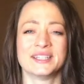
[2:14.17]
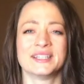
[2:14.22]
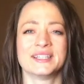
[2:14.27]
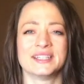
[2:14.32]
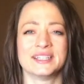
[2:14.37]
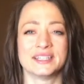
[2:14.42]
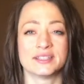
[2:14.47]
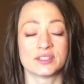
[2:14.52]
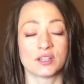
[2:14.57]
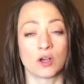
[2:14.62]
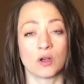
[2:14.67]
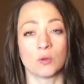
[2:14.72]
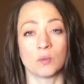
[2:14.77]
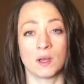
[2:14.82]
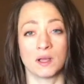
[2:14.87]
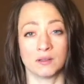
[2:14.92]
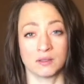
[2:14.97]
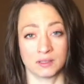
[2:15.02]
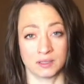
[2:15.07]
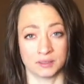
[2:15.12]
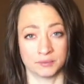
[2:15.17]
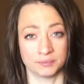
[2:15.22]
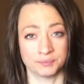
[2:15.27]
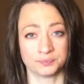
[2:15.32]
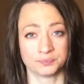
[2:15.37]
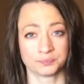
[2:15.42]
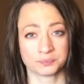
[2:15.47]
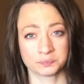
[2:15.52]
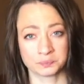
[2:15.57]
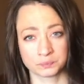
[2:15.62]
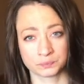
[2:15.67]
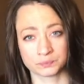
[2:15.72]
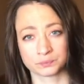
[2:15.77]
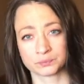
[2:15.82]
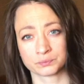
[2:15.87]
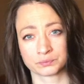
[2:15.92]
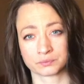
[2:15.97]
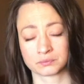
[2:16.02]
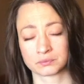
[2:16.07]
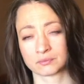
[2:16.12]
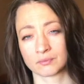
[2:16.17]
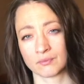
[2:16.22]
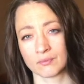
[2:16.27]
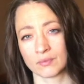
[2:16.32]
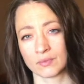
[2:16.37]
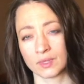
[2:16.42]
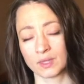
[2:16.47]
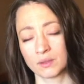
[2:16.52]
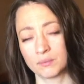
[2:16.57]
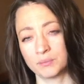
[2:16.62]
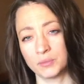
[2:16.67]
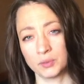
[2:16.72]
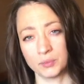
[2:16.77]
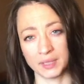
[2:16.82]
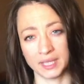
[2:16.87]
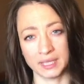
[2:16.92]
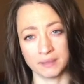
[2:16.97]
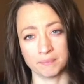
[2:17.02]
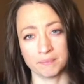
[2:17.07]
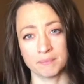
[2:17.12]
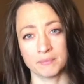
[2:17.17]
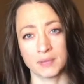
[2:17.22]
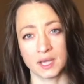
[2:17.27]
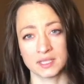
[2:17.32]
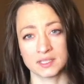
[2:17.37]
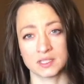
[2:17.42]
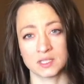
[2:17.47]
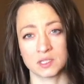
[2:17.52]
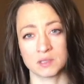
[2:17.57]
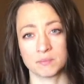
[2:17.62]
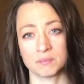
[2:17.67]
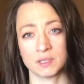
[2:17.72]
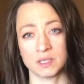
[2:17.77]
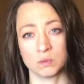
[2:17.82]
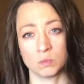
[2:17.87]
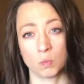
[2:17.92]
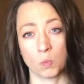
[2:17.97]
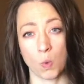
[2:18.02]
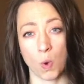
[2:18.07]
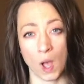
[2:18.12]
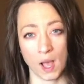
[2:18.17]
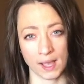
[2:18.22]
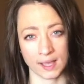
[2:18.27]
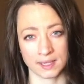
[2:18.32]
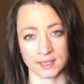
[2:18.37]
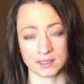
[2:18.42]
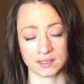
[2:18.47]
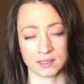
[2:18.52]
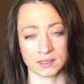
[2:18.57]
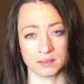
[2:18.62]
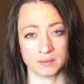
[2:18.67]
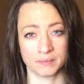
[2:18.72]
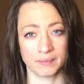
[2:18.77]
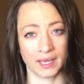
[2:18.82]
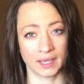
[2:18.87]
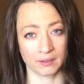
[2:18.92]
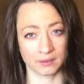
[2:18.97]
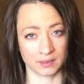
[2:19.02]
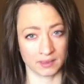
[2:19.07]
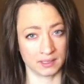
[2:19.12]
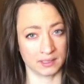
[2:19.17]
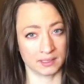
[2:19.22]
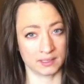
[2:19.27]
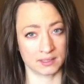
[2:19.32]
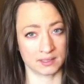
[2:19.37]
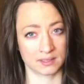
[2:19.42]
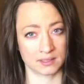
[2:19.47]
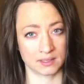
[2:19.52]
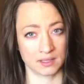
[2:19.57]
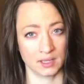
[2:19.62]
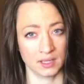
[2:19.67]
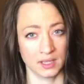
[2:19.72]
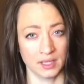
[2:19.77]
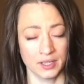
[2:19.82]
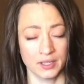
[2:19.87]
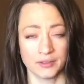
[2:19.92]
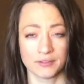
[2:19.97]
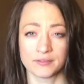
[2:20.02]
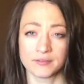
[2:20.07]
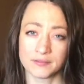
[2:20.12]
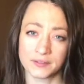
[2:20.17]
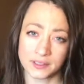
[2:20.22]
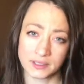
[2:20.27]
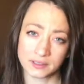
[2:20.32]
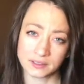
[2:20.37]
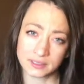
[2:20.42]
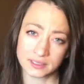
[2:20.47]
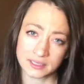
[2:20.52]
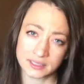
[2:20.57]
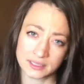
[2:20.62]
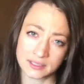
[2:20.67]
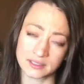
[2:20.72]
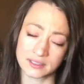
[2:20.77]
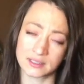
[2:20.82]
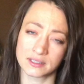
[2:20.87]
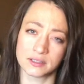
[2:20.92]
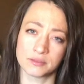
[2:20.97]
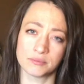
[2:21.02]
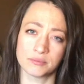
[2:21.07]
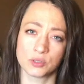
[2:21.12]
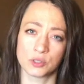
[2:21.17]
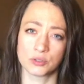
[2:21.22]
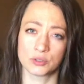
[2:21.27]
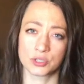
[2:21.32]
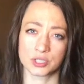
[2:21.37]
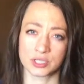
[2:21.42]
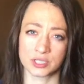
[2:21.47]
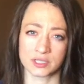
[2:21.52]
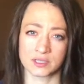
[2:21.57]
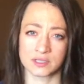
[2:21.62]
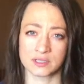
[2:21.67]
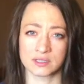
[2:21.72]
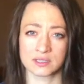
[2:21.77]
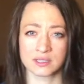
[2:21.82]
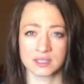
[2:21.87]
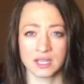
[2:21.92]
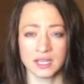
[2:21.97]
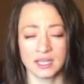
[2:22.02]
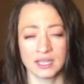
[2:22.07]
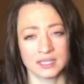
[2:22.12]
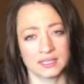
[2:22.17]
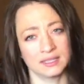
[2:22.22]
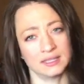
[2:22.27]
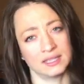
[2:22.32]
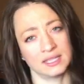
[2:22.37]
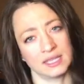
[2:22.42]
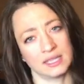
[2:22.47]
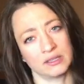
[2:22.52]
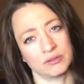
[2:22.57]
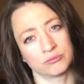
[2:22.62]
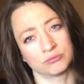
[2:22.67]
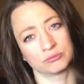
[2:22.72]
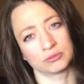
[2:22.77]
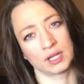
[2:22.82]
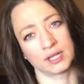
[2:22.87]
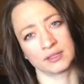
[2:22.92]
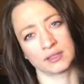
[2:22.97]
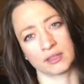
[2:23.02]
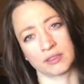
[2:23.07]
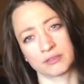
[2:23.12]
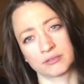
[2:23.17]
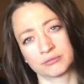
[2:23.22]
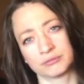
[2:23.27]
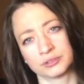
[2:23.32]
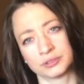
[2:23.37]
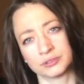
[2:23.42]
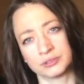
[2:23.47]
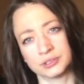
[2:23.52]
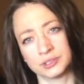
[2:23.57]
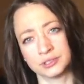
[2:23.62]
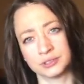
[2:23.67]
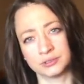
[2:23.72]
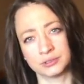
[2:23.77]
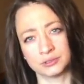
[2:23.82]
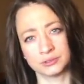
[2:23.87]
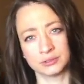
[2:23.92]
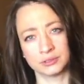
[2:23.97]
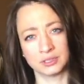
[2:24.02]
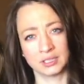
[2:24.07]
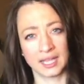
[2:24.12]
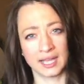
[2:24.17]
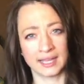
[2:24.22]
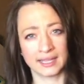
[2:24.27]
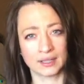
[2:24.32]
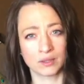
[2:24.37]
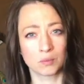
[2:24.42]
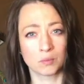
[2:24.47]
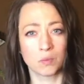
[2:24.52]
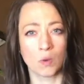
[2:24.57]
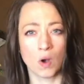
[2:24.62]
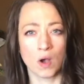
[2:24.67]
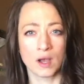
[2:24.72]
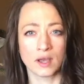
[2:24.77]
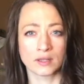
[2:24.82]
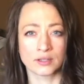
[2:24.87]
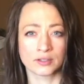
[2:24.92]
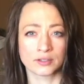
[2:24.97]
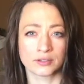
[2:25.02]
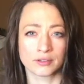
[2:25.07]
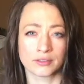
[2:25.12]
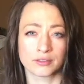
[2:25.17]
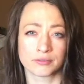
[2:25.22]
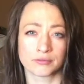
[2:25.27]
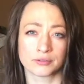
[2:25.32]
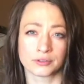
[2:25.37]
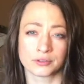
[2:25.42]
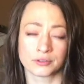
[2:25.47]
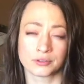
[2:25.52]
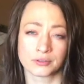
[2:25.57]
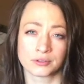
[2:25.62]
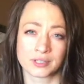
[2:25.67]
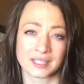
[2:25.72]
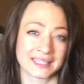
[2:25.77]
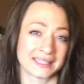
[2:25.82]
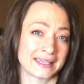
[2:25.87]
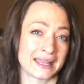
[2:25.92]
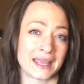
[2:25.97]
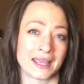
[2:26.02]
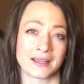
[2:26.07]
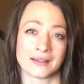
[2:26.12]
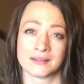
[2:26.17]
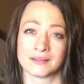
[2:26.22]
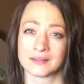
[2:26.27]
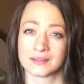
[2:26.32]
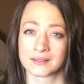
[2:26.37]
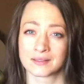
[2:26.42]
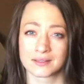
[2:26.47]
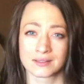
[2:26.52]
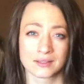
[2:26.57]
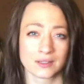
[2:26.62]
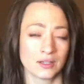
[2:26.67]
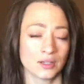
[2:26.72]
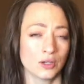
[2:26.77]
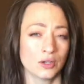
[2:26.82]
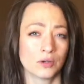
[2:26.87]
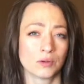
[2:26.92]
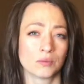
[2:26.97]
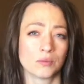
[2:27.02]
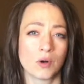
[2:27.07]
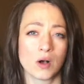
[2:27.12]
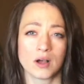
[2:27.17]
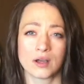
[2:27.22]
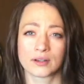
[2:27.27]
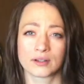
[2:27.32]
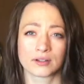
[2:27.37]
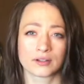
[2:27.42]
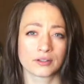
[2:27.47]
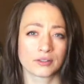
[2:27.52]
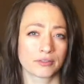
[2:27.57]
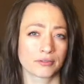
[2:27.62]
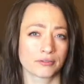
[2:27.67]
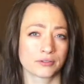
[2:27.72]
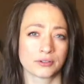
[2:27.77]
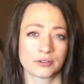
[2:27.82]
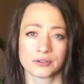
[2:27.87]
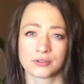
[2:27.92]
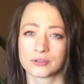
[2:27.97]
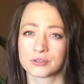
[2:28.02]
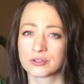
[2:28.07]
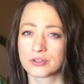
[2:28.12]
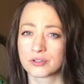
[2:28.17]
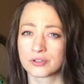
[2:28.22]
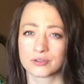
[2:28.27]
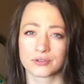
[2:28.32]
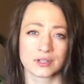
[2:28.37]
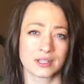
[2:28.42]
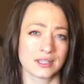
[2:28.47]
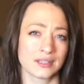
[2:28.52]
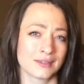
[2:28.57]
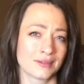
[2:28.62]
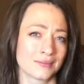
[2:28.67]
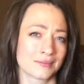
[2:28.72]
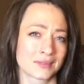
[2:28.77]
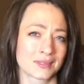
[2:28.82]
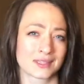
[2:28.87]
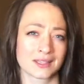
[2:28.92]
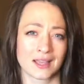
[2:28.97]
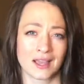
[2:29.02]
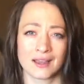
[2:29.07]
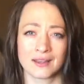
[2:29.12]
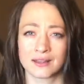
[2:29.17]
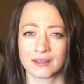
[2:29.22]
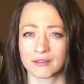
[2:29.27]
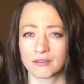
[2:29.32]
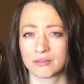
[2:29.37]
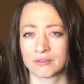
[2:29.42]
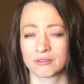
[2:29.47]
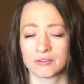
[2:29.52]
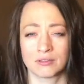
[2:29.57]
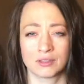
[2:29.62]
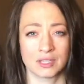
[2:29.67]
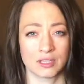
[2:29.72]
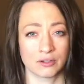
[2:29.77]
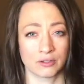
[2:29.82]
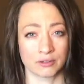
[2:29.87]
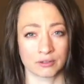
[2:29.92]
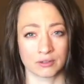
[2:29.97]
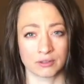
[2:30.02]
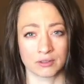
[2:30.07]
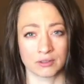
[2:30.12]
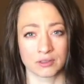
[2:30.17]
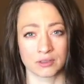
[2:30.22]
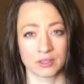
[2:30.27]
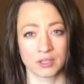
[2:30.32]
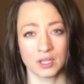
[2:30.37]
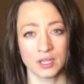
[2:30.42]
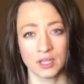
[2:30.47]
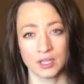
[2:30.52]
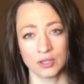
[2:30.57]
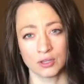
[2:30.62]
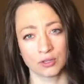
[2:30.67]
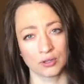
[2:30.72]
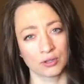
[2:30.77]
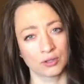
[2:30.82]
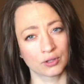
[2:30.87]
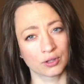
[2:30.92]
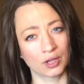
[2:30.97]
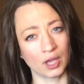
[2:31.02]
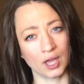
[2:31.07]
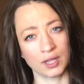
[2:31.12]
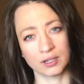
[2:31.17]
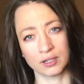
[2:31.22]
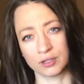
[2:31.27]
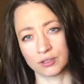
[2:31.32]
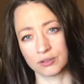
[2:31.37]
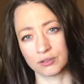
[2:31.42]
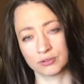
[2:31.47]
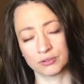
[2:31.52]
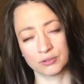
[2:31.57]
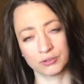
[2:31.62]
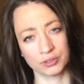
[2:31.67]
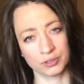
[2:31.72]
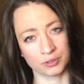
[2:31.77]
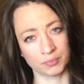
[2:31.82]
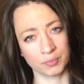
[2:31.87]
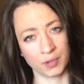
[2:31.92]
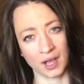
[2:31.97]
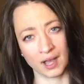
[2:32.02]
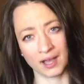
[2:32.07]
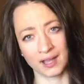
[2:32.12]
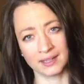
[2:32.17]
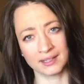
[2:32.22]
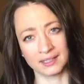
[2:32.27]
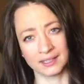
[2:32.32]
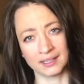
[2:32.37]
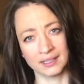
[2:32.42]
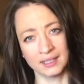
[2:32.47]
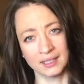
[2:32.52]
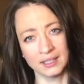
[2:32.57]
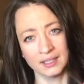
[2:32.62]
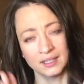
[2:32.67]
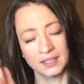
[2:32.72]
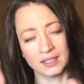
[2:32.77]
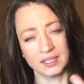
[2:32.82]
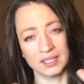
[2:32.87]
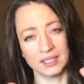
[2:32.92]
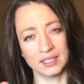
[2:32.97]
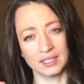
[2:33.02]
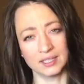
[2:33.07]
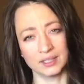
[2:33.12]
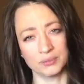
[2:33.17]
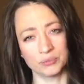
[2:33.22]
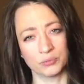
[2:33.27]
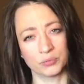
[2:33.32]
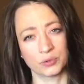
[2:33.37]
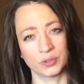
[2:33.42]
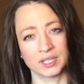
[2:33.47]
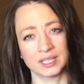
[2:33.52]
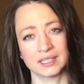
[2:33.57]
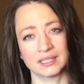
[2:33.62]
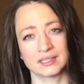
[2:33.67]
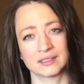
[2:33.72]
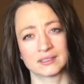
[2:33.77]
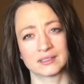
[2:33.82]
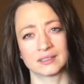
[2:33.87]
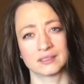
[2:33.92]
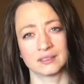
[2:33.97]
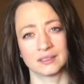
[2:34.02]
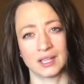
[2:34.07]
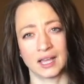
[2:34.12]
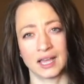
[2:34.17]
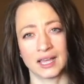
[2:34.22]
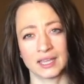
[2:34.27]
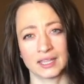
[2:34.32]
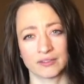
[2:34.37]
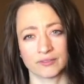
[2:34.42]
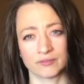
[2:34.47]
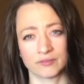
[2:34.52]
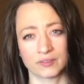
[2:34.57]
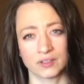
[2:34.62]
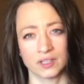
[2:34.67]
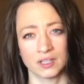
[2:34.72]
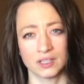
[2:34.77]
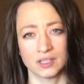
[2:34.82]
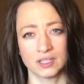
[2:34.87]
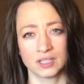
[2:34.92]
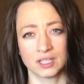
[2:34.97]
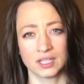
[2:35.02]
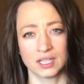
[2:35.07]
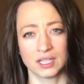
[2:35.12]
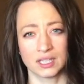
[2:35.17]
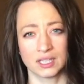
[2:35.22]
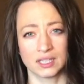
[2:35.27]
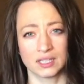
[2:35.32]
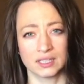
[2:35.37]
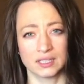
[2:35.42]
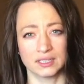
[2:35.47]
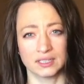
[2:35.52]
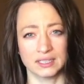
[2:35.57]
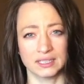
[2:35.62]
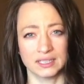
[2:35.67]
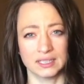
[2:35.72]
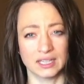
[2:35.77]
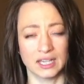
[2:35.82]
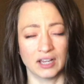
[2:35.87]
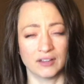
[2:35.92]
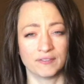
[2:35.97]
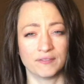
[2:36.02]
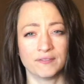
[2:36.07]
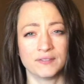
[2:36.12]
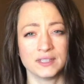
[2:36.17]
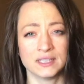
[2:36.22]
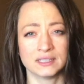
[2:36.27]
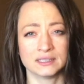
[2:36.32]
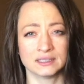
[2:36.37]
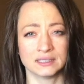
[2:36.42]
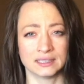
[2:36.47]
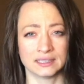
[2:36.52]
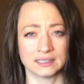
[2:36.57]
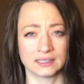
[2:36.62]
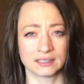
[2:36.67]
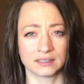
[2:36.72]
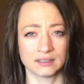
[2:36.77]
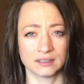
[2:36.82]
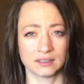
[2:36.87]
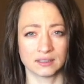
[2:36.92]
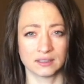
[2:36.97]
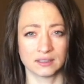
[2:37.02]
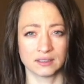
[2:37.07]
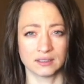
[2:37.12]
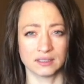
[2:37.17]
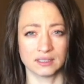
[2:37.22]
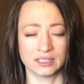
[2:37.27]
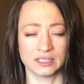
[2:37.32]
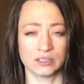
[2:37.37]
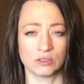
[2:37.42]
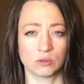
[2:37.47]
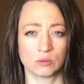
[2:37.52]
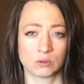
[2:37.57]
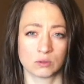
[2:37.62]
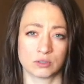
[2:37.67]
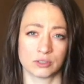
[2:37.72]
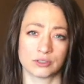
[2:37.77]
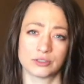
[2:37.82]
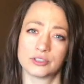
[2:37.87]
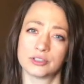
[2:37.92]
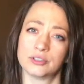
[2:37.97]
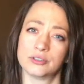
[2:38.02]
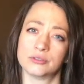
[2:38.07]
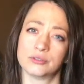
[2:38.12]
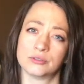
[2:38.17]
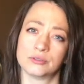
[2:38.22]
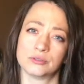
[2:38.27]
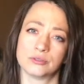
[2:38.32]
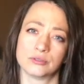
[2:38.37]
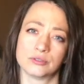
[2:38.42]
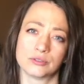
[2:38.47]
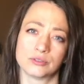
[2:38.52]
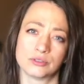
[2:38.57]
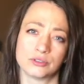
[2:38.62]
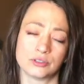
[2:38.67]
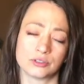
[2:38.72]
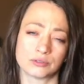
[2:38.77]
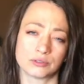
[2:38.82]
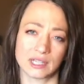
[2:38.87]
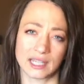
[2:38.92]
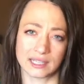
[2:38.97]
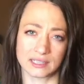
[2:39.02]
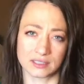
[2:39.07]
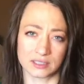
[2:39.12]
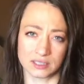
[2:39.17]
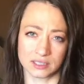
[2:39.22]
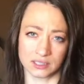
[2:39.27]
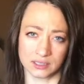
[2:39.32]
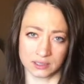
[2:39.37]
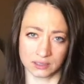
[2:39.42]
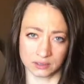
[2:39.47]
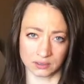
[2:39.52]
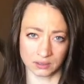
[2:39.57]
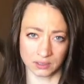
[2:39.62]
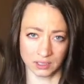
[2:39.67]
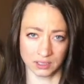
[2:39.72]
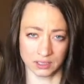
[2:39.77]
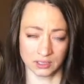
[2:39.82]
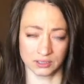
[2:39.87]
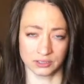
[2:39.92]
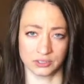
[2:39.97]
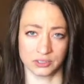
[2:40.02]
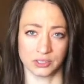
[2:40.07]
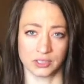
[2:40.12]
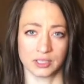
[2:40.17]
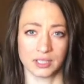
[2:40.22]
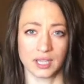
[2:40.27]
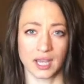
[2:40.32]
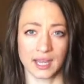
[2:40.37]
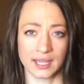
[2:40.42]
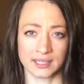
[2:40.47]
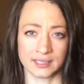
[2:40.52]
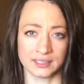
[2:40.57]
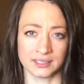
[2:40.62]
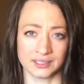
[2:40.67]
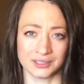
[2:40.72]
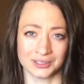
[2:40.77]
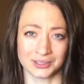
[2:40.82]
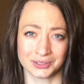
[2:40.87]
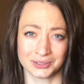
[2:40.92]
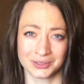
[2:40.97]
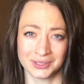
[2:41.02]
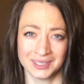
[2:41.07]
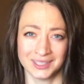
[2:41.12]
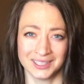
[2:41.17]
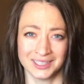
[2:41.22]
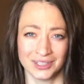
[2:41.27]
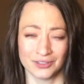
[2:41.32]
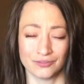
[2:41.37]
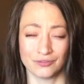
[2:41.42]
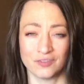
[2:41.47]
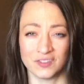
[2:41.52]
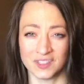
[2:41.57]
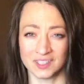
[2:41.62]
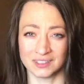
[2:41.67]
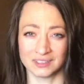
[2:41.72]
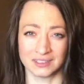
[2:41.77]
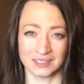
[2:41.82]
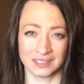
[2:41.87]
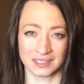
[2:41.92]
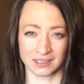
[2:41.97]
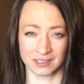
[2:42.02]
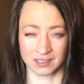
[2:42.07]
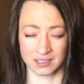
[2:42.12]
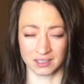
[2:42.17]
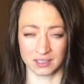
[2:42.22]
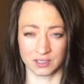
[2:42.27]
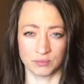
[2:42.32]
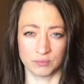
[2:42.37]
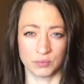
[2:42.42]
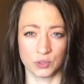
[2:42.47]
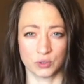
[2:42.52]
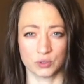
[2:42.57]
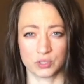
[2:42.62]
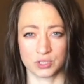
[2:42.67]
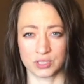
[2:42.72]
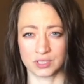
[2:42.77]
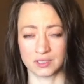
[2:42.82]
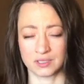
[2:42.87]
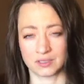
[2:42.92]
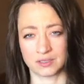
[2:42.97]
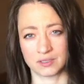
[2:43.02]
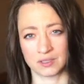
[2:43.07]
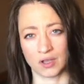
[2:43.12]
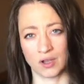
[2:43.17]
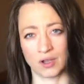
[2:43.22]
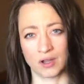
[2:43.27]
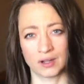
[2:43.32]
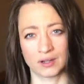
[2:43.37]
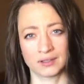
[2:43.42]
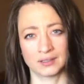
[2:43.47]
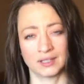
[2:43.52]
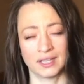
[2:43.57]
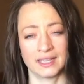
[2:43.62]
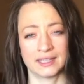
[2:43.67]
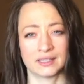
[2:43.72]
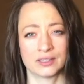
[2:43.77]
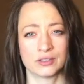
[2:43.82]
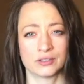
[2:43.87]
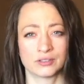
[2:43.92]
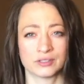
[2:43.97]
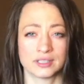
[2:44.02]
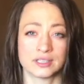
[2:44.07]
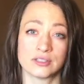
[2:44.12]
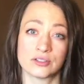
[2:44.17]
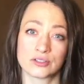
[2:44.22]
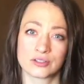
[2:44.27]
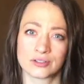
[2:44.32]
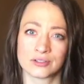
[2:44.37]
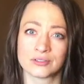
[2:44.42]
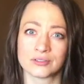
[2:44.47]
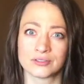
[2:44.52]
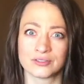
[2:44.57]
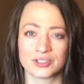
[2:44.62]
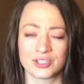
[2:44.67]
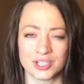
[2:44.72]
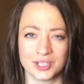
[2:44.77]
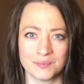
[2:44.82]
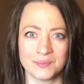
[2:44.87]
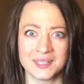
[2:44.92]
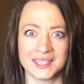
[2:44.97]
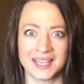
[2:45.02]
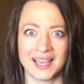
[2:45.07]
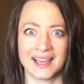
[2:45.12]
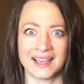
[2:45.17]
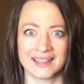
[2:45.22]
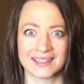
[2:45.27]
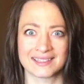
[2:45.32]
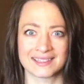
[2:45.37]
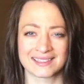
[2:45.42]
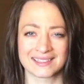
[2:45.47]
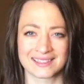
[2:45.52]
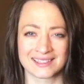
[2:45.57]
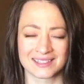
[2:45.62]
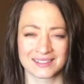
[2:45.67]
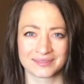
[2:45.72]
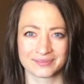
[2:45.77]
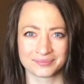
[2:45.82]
It's all welcome, but we must be wise about this. Feelings and emotions, they run through you like water through canals, water through streams, cutting through the earth, cutting through your body, bringing to life a feeling in order to direct you, to guide you. Feelings and emotions are like your internal GPS.